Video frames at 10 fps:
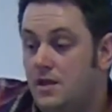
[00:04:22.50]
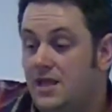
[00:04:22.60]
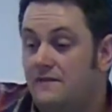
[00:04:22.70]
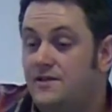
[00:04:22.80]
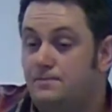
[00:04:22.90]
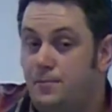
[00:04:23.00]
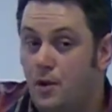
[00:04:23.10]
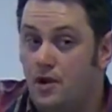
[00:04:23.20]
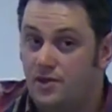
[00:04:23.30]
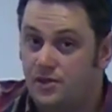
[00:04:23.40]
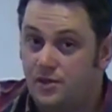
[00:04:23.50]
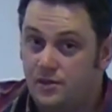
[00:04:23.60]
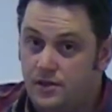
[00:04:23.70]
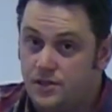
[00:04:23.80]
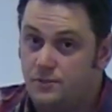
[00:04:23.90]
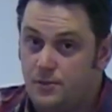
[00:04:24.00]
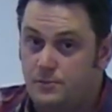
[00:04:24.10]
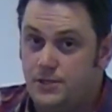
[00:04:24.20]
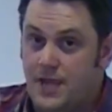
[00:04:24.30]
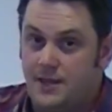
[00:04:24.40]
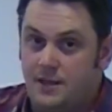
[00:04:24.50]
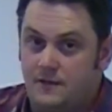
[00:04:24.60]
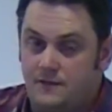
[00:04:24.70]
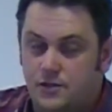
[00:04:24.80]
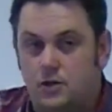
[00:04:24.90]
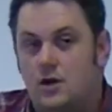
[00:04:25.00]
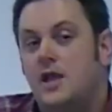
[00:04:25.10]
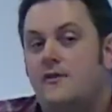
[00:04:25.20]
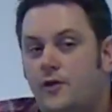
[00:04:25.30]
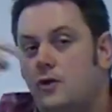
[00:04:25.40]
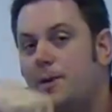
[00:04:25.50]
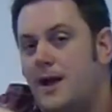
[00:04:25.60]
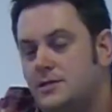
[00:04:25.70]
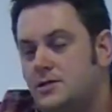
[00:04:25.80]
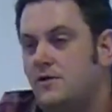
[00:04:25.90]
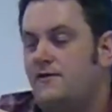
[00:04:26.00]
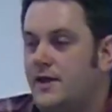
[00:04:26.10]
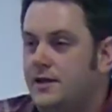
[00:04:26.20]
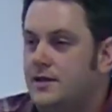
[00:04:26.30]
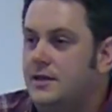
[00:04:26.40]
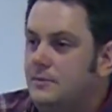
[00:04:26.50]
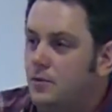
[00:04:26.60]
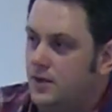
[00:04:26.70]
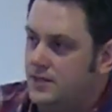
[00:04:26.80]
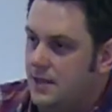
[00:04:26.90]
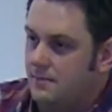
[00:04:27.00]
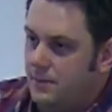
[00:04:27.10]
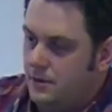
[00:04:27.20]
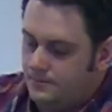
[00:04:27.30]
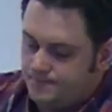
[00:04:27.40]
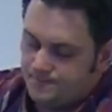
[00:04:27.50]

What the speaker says: gives birth to the super objective. So if we go back to our Finding Nemo example,